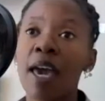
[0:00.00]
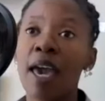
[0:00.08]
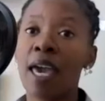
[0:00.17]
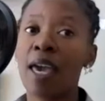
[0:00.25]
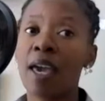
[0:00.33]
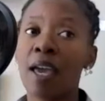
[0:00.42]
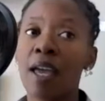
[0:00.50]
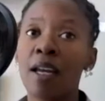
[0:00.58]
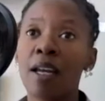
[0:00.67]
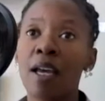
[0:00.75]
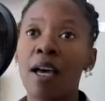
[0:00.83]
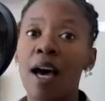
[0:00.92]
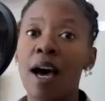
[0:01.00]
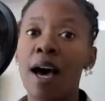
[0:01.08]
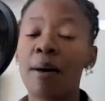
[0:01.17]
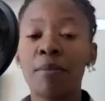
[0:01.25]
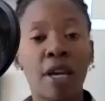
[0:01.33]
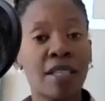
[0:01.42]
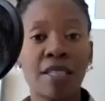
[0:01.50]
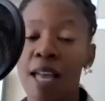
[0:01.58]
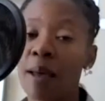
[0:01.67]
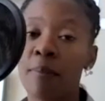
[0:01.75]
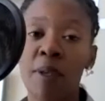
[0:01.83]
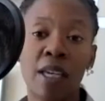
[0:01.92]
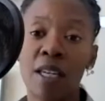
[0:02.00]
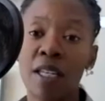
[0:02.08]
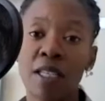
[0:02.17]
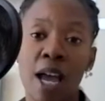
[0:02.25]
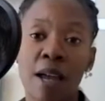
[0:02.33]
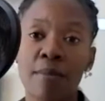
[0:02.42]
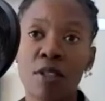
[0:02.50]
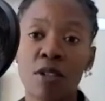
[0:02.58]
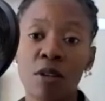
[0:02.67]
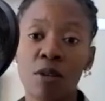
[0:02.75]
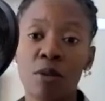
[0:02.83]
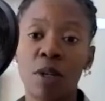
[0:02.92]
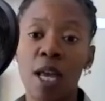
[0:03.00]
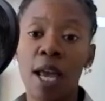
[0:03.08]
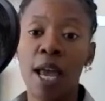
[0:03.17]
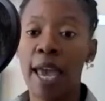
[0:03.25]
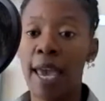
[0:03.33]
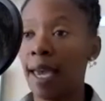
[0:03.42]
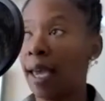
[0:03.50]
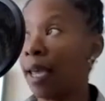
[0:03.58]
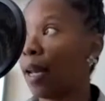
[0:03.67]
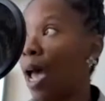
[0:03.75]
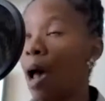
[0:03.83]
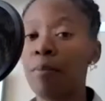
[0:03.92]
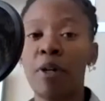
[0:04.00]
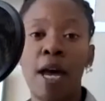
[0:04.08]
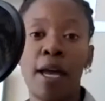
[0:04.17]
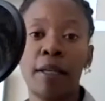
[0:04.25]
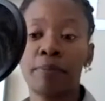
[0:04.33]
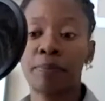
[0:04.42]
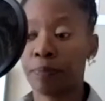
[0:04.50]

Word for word: And I'm not stopping anytime soon. And I'm not